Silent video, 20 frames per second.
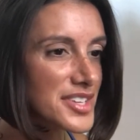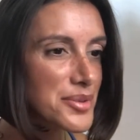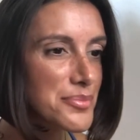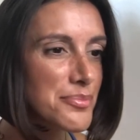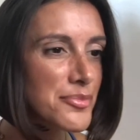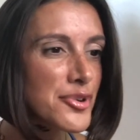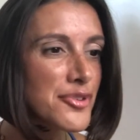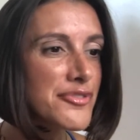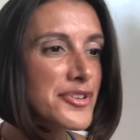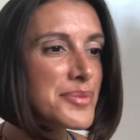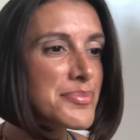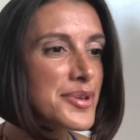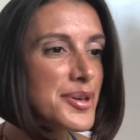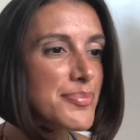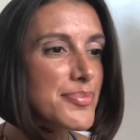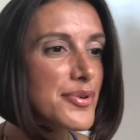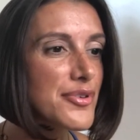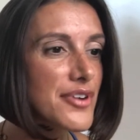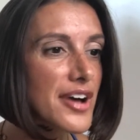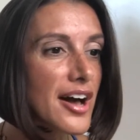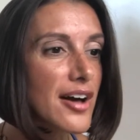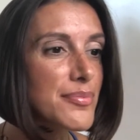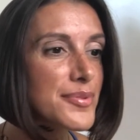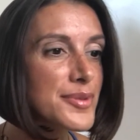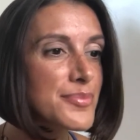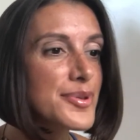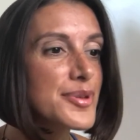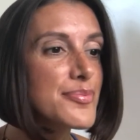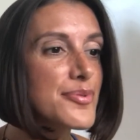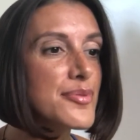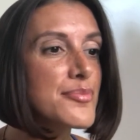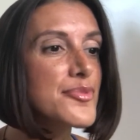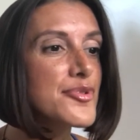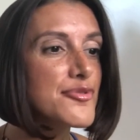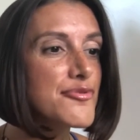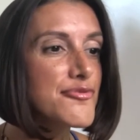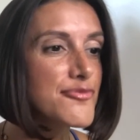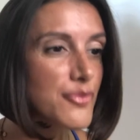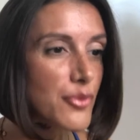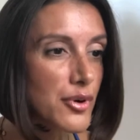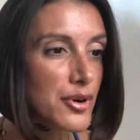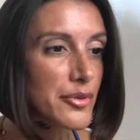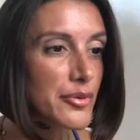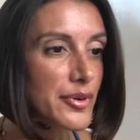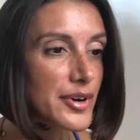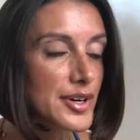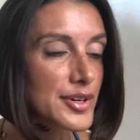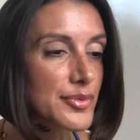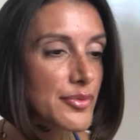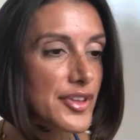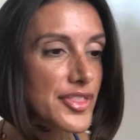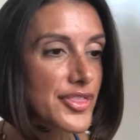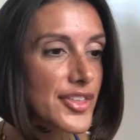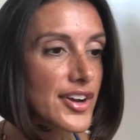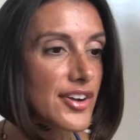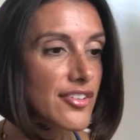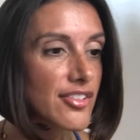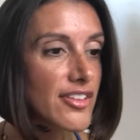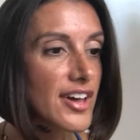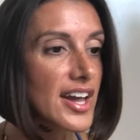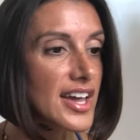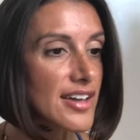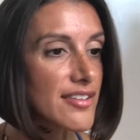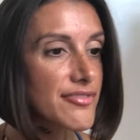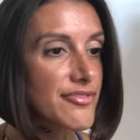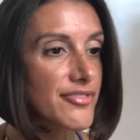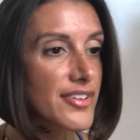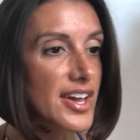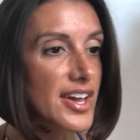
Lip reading: helping people move forward with their life,